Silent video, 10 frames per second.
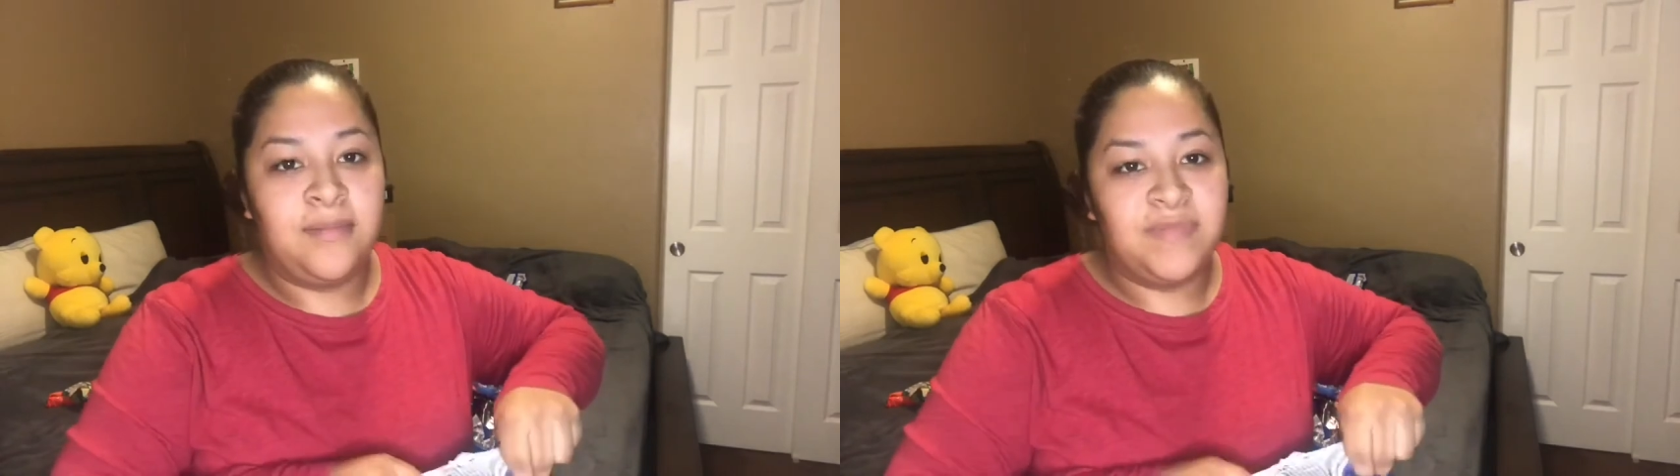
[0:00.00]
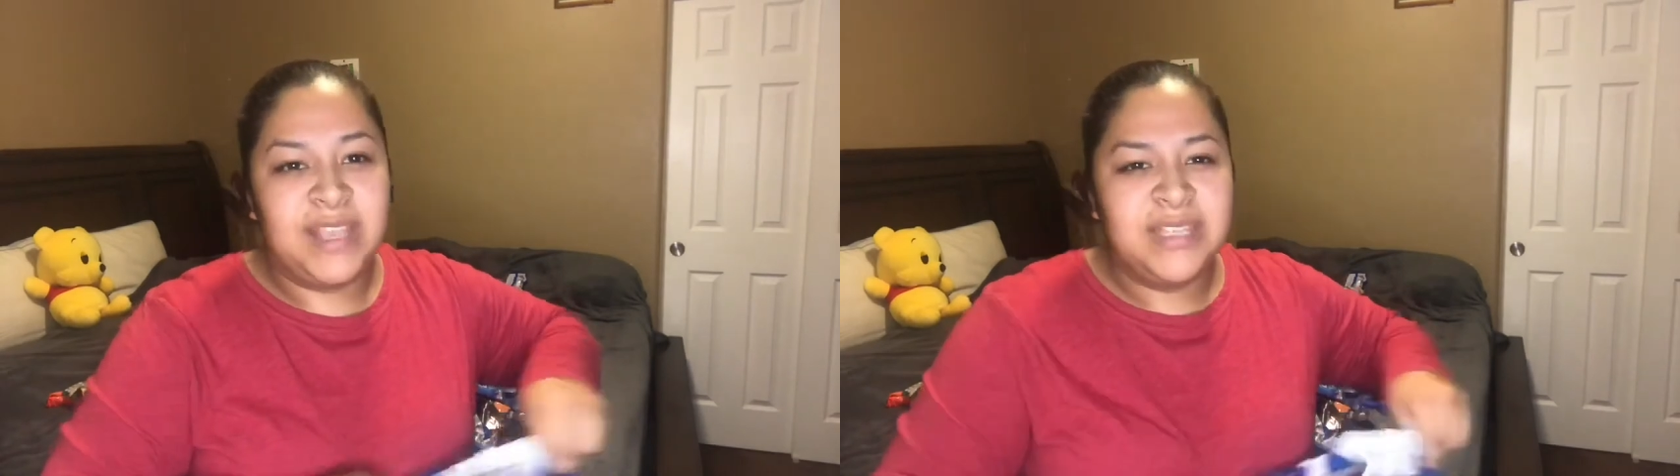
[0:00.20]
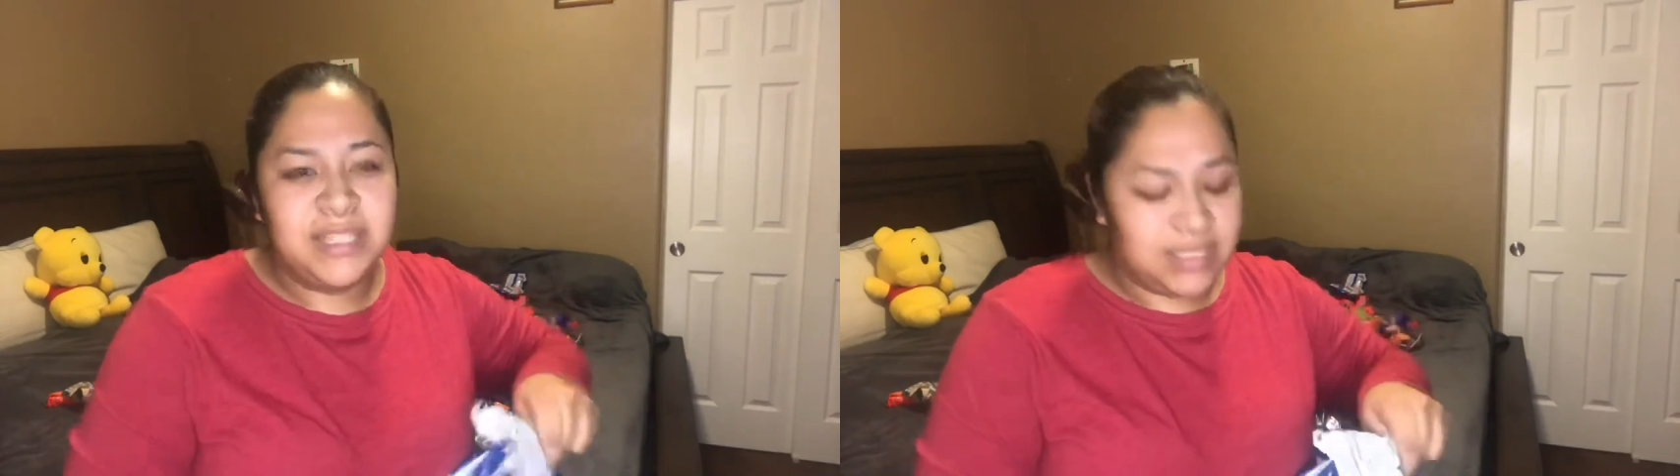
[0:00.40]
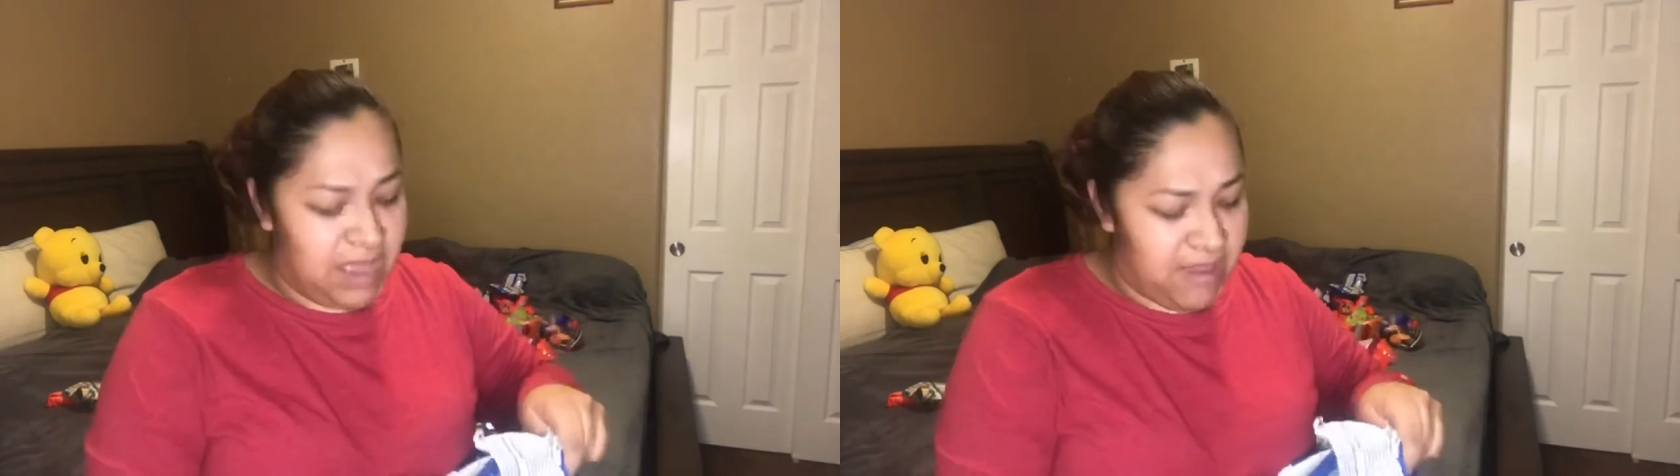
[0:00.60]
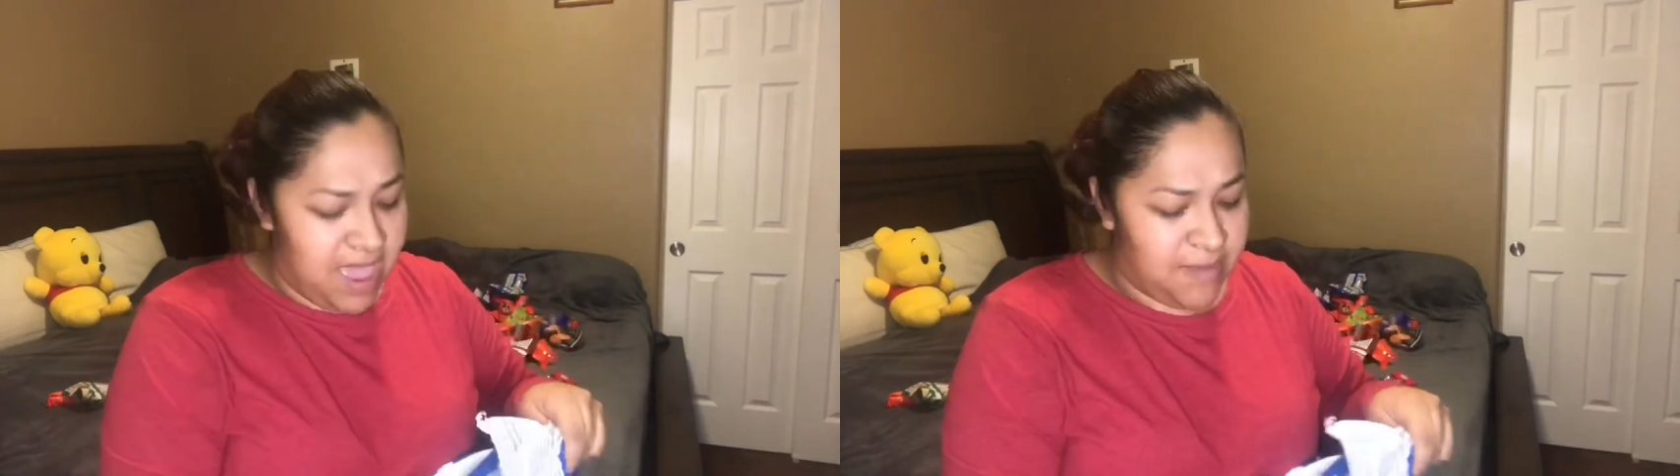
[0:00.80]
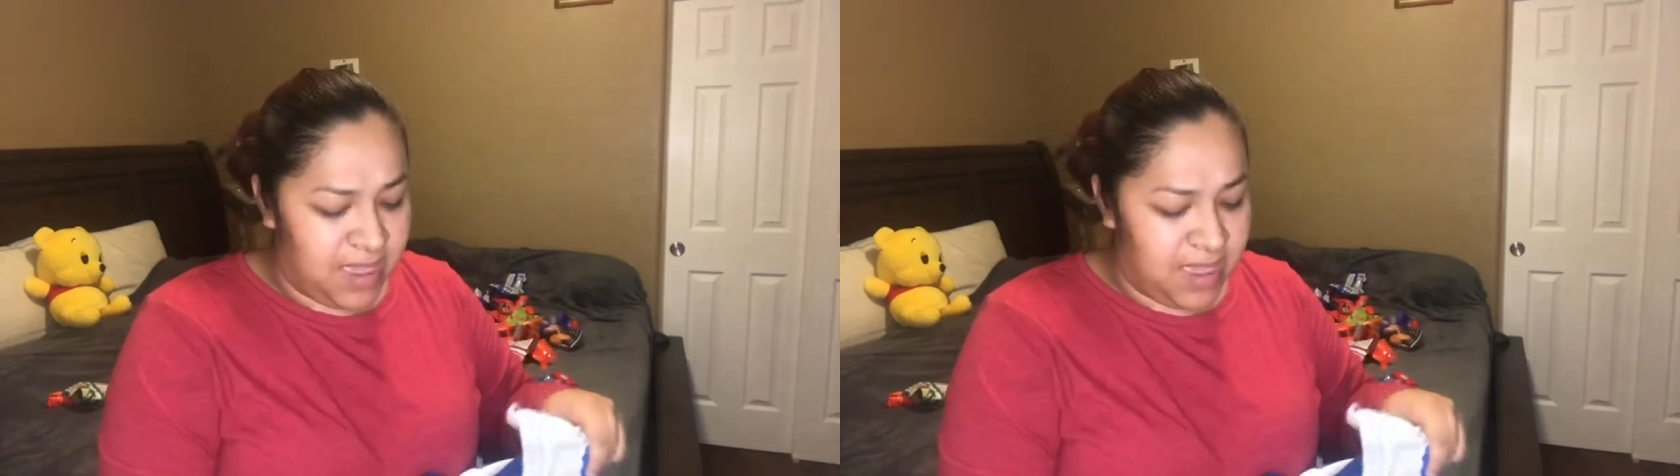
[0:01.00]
That's just how I am.